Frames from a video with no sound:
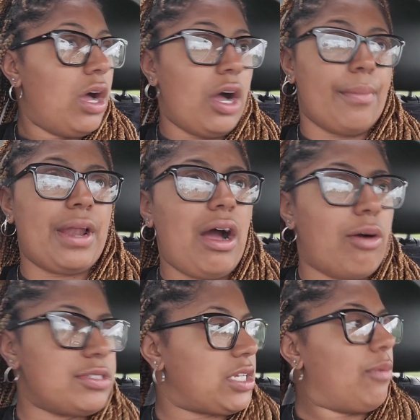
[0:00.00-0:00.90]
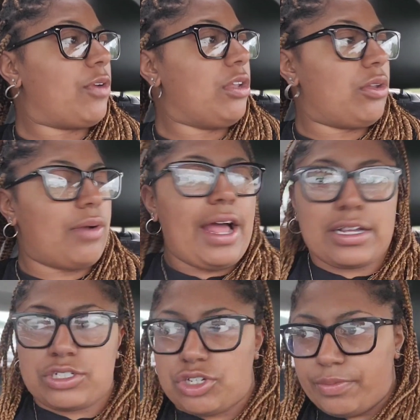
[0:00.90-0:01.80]
Um, but I always come with a little
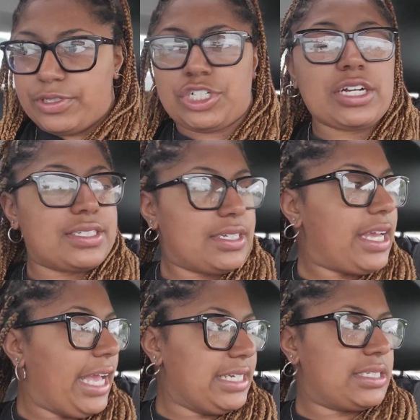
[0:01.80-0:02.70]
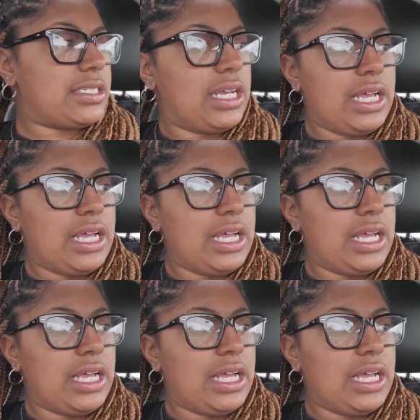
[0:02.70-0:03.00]
extra just in case,